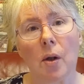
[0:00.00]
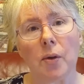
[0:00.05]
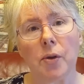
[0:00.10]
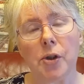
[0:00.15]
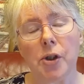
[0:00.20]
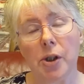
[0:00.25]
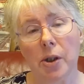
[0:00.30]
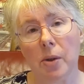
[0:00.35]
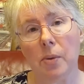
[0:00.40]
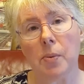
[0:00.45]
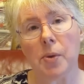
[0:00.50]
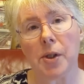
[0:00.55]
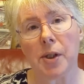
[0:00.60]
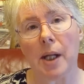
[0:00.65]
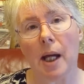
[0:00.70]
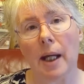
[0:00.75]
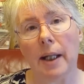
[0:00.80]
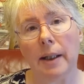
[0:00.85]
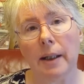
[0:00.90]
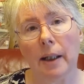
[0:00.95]

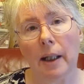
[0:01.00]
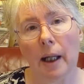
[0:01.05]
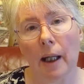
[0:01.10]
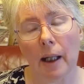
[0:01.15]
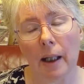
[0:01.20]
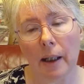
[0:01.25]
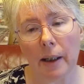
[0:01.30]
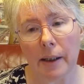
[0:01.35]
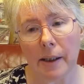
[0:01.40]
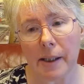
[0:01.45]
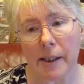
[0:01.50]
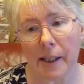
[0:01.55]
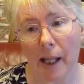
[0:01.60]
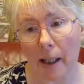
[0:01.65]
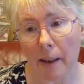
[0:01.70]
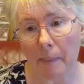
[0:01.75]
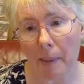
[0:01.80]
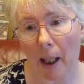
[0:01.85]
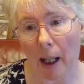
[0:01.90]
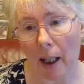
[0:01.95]
Tuesday and
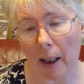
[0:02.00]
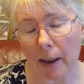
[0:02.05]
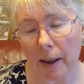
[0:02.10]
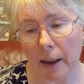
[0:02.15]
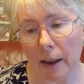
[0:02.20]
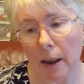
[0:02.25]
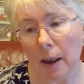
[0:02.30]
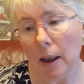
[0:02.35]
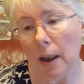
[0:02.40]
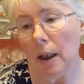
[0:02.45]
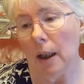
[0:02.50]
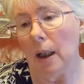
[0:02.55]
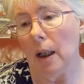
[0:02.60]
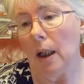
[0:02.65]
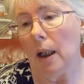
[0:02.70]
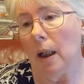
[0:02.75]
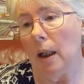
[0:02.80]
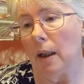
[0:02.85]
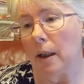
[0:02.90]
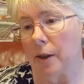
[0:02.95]
sent back.
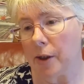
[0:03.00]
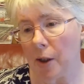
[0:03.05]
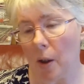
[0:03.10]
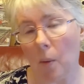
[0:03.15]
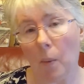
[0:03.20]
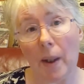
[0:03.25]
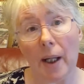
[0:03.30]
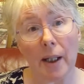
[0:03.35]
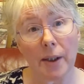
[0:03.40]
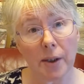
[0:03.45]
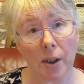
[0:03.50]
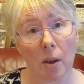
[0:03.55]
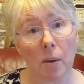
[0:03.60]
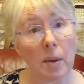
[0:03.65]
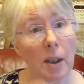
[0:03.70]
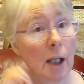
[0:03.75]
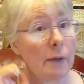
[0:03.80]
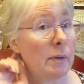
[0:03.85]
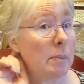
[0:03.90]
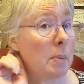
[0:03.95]
So when I
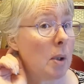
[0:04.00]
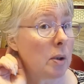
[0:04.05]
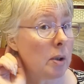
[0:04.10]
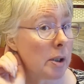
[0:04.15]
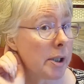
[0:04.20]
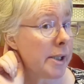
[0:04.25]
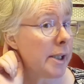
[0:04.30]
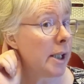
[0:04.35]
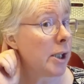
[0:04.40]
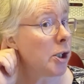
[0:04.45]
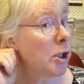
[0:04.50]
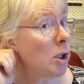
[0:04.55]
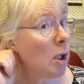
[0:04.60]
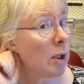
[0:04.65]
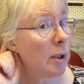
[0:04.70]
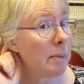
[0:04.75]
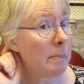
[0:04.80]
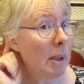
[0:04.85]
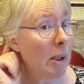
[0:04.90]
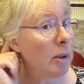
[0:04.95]
don't have a model stitch
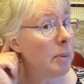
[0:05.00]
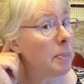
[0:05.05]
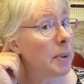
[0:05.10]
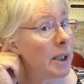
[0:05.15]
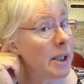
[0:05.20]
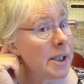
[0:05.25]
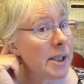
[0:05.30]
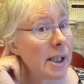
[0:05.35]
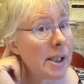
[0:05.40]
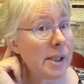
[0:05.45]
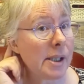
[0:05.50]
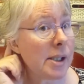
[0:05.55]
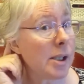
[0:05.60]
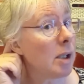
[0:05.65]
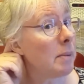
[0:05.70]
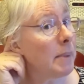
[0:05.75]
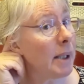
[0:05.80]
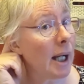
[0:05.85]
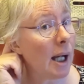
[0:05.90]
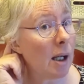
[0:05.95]
on, Maui Princess is
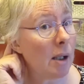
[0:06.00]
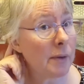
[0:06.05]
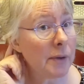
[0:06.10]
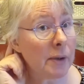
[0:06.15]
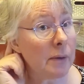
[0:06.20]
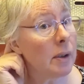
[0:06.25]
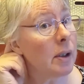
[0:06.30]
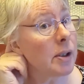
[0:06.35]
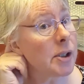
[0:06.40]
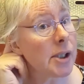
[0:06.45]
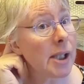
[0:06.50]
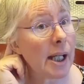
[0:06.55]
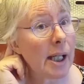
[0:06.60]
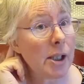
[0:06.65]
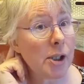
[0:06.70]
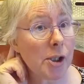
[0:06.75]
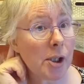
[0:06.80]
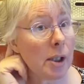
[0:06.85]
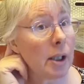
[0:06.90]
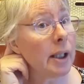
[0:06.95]
coming out of the
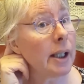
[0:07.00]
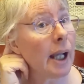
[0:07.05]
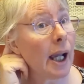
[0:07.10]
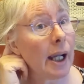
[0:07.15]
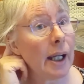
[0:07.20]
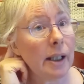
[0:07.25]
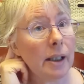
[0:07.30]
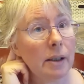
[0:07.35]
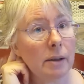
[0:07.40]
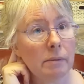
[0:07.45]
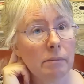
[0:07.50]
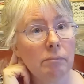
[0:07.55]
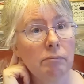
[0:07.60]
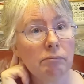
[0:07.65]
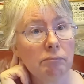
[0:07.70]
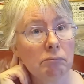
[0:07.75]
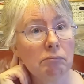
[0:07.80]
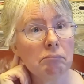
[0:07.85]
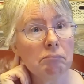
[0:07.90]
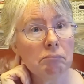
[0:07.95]
rotation and getting,
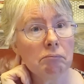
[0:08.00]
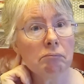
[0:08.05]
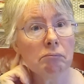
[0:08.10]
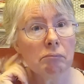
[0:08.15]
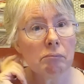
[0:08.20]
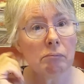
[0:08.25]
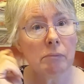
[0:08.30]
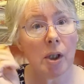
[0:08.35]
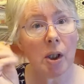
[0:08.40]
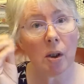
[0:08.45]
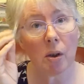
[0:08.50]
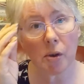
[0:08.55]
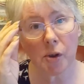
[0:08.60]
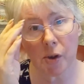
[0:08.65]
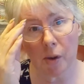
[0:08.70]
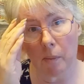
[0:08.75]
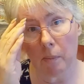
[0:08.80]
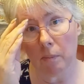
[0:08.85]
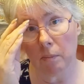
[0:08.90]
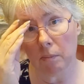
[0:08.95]
you know,
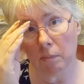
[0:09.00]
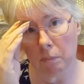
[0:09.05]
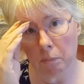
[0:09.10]
some